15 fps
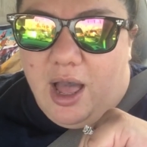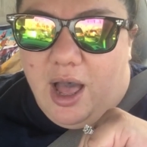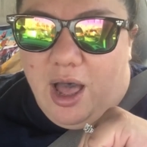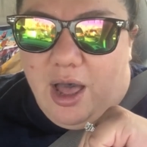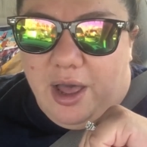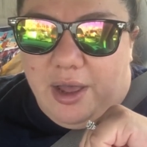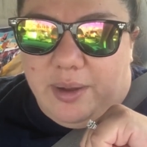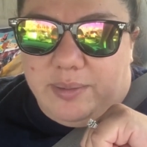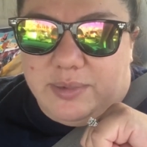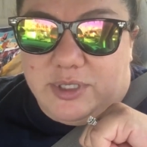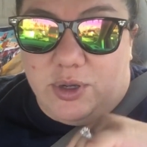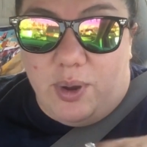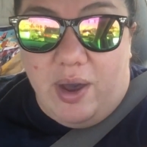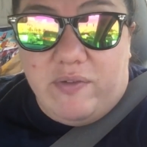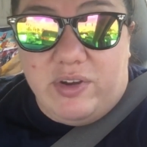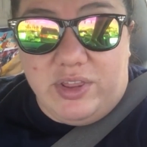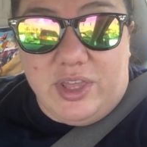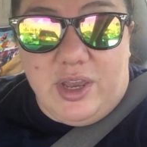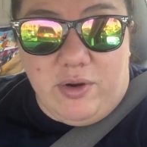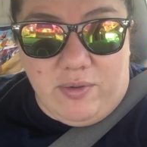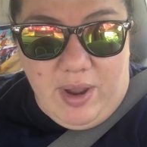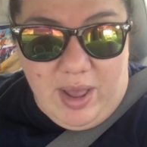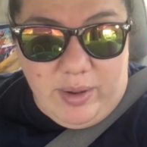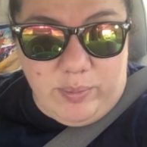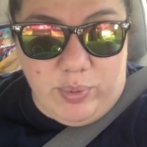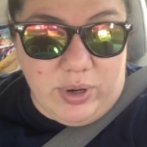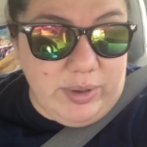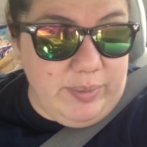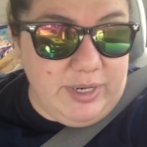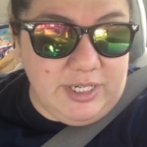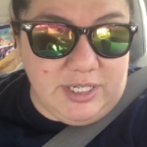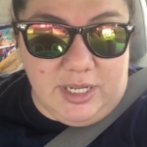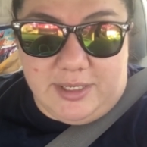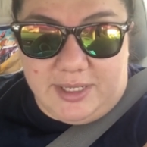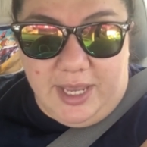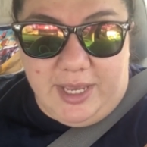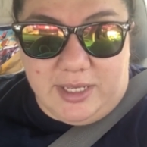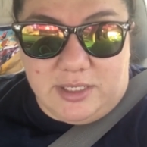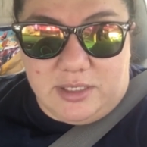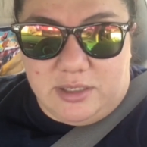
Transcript: So everything around pretty much says Ace.